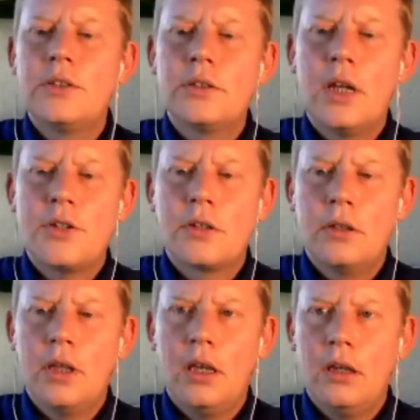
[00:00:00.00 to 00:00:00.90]

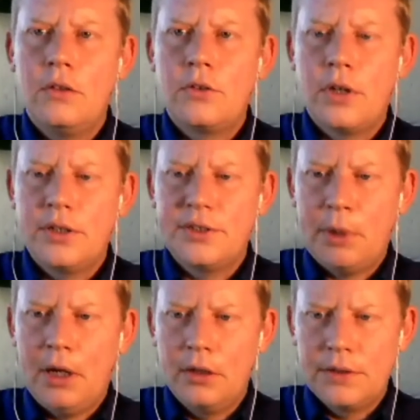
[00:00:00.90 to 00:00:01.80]
international aid
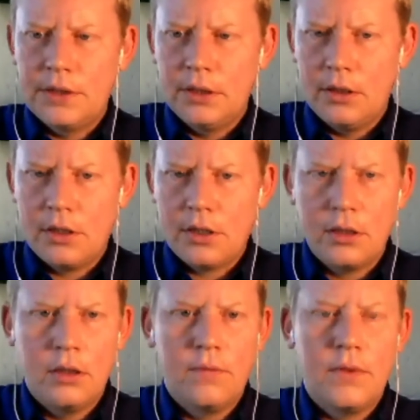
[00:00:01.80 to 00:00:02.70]
transparency
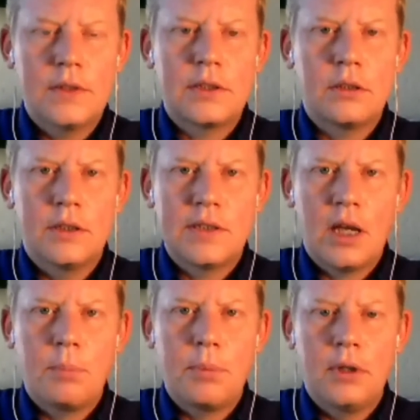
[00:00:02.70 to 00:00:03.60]
initiative that's
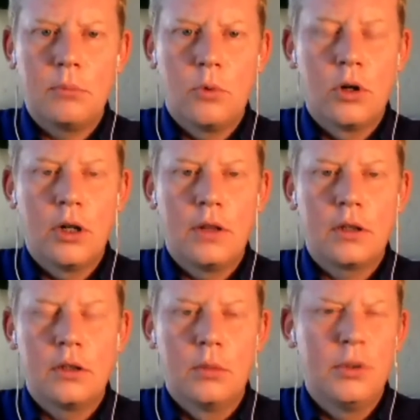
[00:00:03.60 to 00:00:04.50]
happening more in the
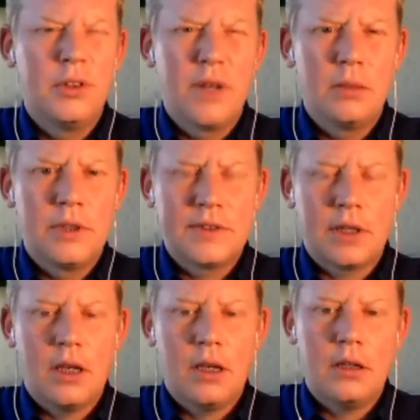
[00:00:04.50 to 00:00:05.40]
global development
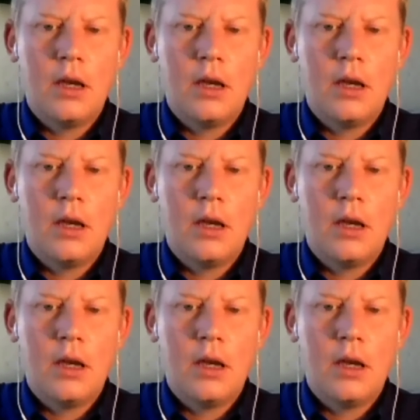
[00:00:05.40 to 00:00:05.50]
side.